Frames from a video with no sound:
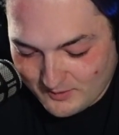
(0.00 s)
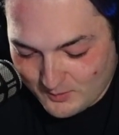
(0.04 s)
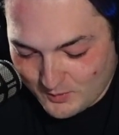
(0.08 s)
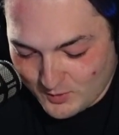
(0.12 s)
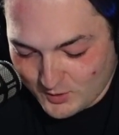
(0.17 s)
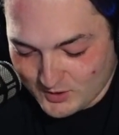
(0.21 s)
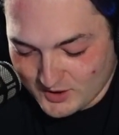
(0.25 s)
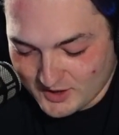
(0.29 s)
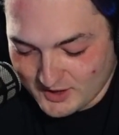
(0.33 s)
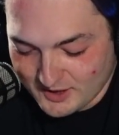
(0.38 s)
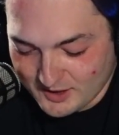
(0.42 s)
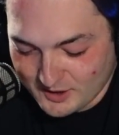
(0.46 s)

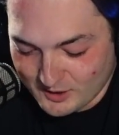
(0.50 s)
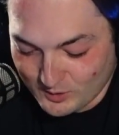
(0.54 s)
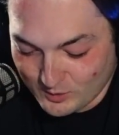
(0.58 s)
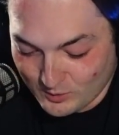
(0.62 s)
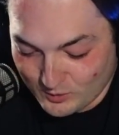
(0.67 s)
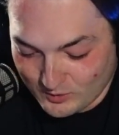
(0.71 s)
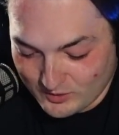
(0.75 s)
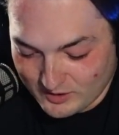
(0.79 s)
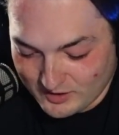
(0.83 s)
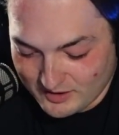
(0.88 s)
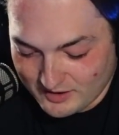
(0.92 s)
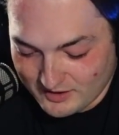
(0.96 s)
Pussy
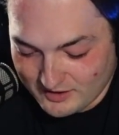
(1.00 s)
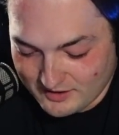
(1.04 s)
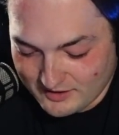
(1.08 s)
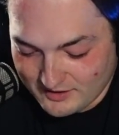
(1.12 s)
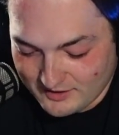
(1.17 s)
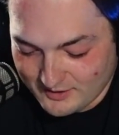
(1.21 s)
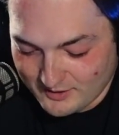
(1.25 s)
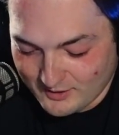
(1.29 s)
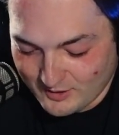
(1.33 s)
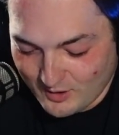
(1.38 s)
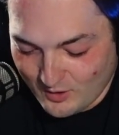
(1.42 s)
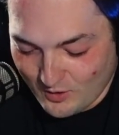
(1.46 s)
Galore
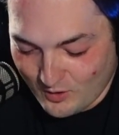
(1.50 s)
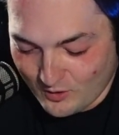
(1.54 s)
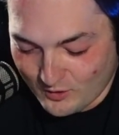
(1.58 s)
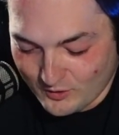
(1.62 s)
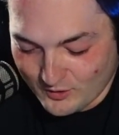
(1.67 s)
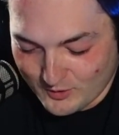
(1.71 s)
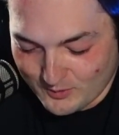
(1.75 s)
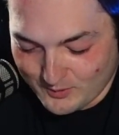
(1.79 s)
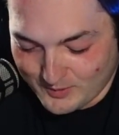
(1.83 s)
Honor